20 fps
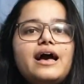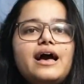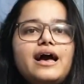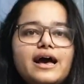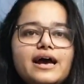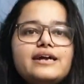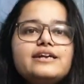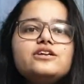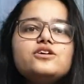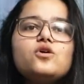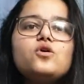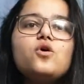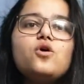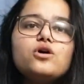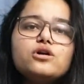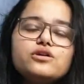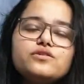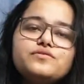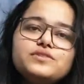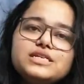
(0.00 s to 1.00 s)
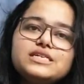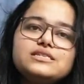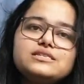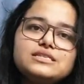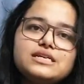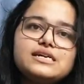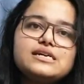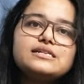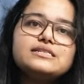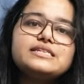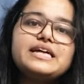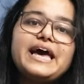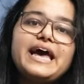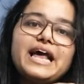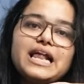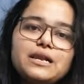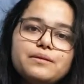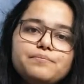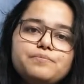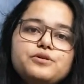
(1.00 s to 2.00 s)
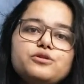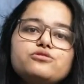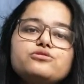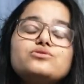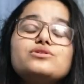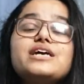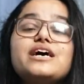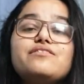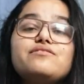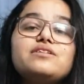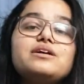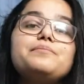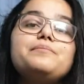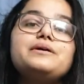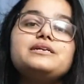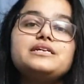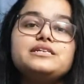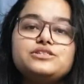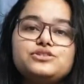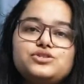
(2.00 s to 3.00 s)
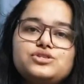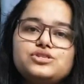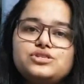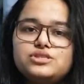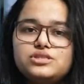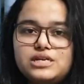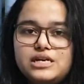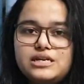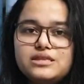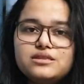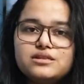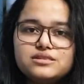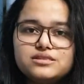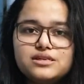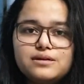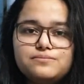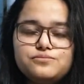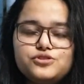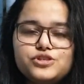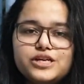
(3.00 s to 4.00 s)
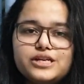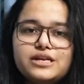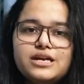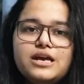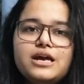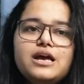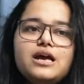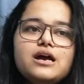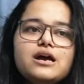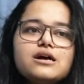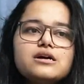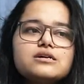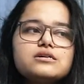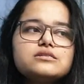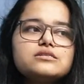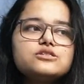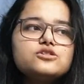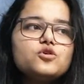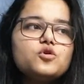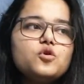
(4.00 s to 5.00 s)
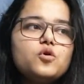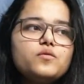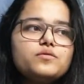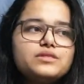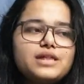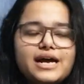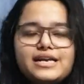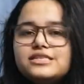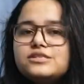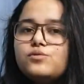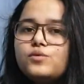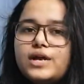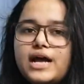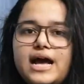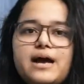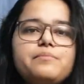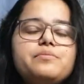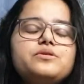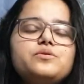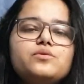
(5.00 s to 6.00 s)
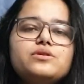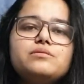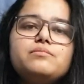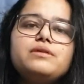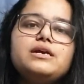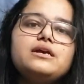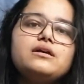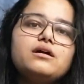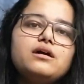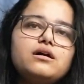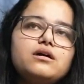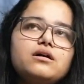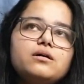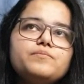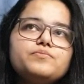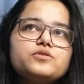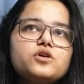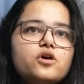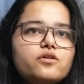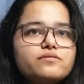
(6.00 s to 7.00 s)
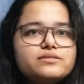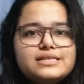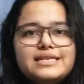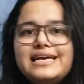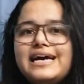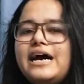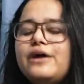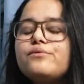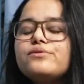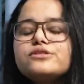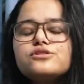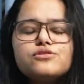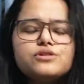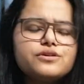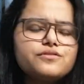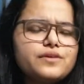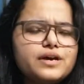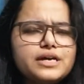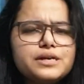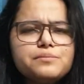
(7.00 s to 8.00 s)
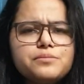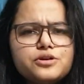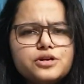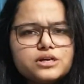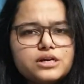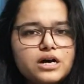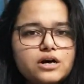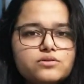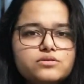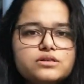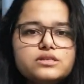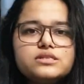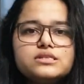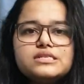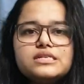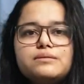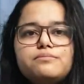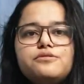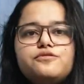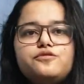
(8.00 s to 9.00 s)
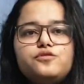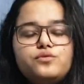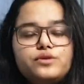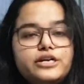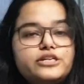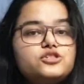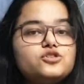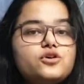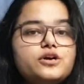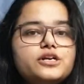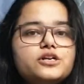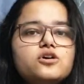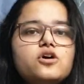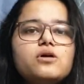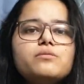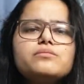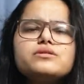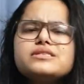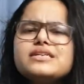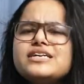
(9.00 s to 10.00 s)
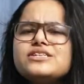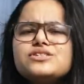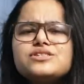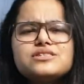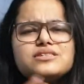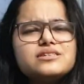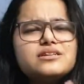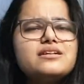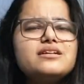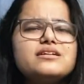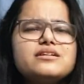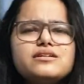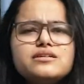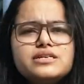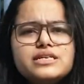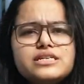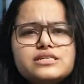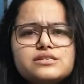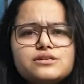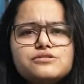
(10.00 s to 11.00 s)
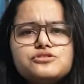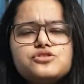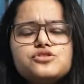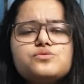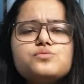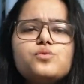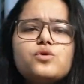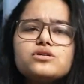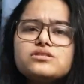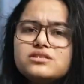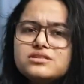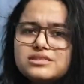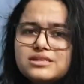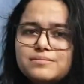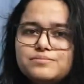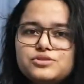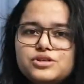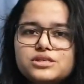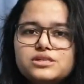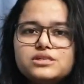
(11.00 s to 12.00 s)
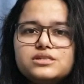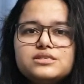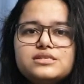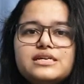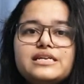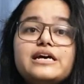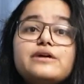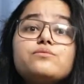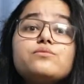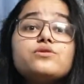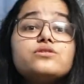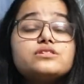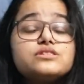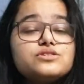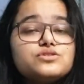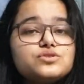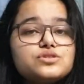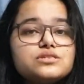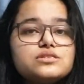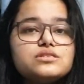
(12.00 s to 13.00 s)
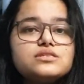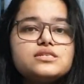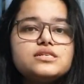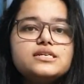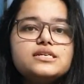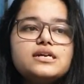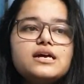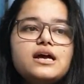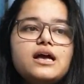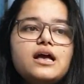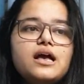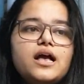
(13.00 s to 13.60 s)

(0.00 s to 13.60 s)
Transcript: and all of these things help you to develop an interest in the subject. So that's what happened with me. Obviously I was not aware about accountancy before I joined commerce. I just did a little research on what the subject is, and I was interested